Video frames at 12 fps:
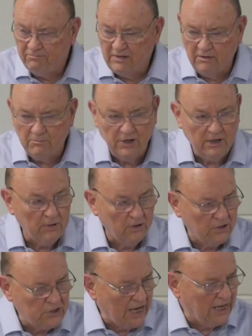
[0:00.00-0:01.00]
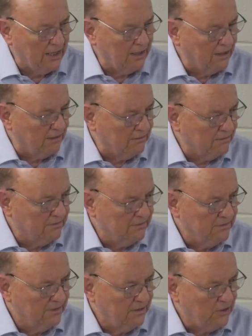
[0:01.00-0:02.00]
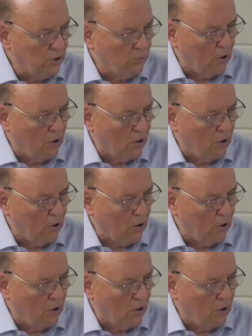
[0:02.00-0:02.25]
you put him on a chain and you